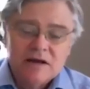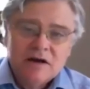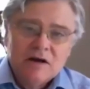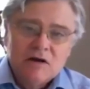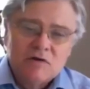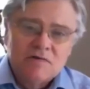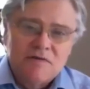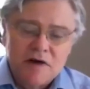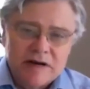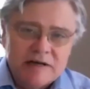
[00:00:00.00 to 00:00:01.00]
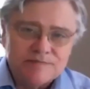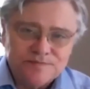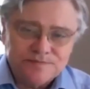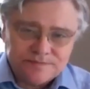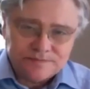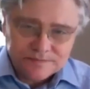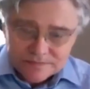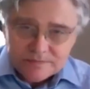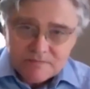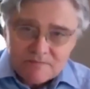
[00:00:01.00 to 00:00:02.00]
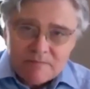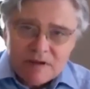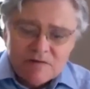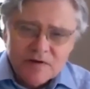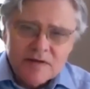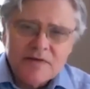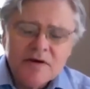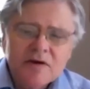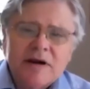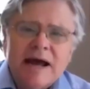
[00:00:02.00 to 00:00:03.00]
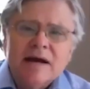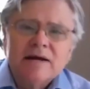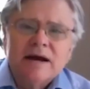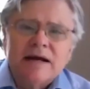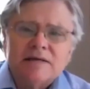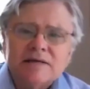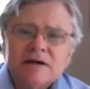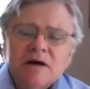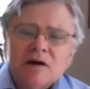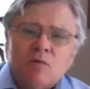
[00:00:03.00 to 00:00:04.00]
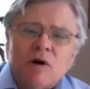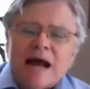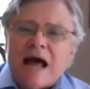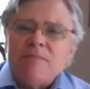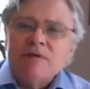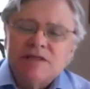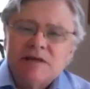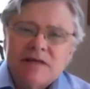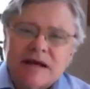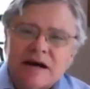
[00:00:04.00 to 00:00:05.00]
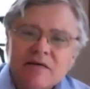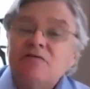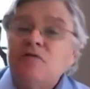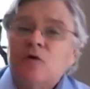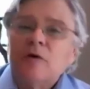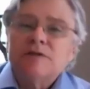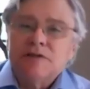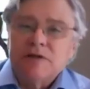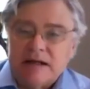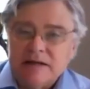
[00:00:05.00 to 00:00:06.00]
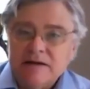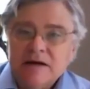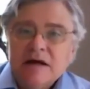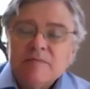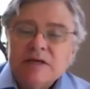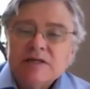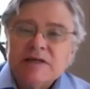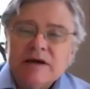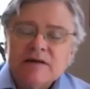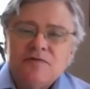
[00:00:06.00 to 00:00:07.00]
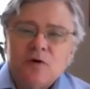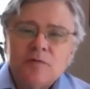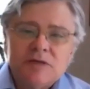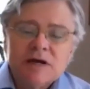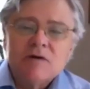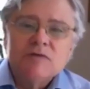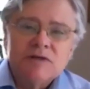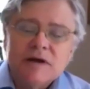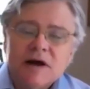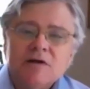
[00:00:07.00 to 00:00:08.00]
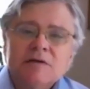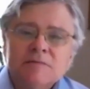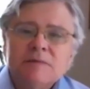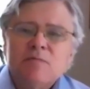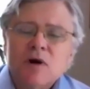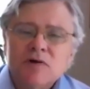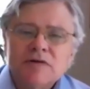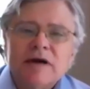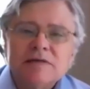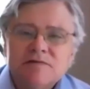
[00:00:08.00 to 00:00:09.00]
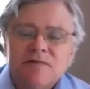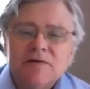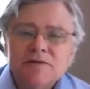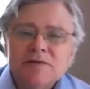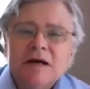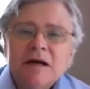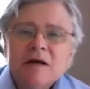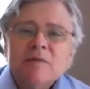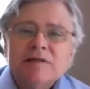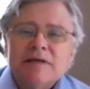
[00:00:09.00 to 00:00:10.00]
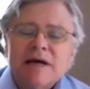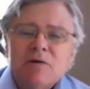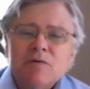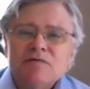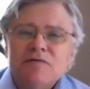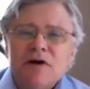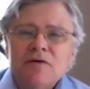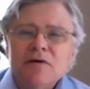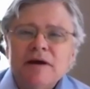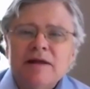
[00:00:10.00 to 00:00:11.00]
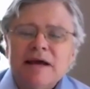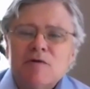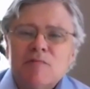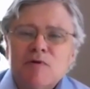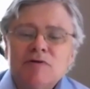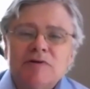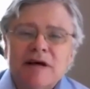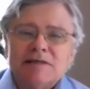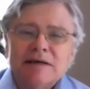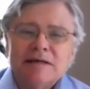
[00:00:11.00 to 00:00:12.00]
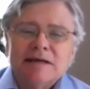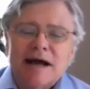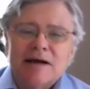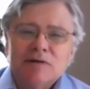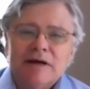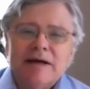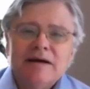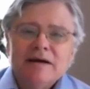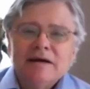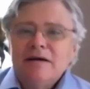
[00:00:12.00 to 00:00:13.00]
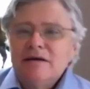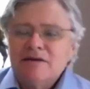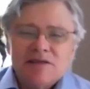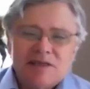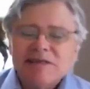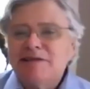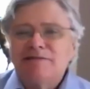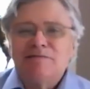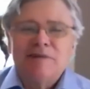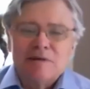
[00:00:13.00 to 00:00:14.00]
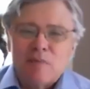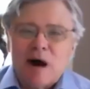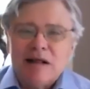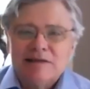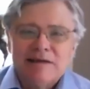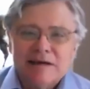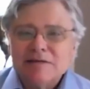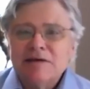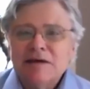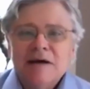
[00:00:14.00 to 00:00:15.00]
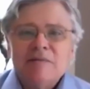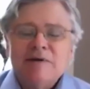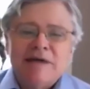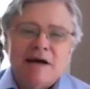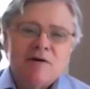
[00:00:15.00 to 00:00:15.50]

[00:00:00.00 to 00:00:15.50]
who are voting for the third candidates, what happens to that other 4%? Because the other 4% was the ultimate protest votes. Because they were voting, they were protesting not only the system and the politics, but they were